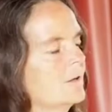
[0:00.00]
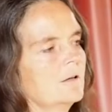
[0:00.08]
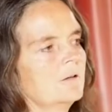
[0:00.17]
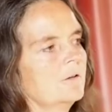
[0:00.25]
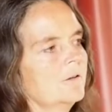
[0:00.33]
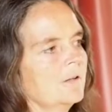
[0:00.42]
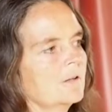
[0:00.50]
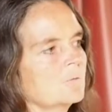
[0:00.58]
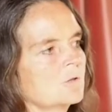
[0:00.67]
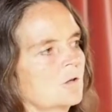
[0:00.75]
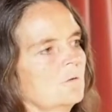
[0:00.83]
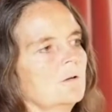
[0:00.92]
and learning that
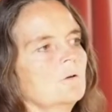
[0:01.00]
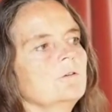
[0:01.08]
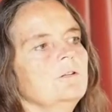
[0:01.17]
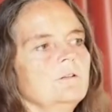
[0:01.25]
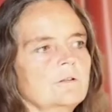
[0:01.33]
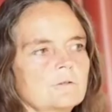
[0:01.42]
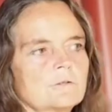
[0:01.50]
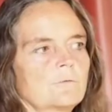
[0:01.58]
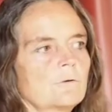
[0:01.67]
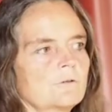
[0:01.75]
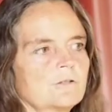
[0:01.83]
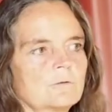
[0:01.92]
was going on in those
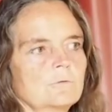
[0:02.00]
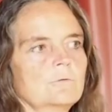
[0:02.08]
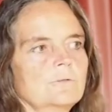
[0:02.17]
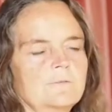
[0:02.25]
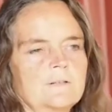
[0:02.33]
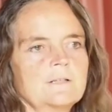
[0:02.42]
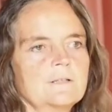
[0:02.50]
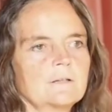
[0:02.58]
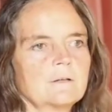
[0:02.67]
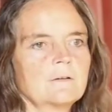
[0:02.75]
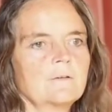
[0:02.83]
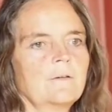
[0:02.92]
forest schools of India.
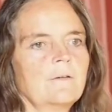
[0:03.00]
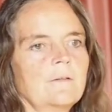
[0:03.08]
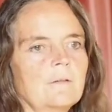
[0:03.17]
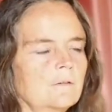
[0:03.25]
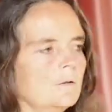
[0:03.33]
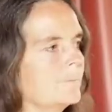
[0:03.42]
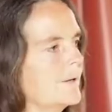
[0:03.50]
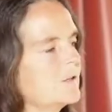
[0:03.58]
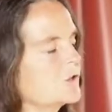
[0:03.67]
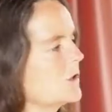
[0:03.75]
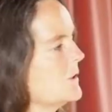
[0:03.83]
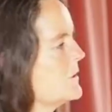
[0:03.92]
The
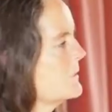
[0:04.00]
Upanishads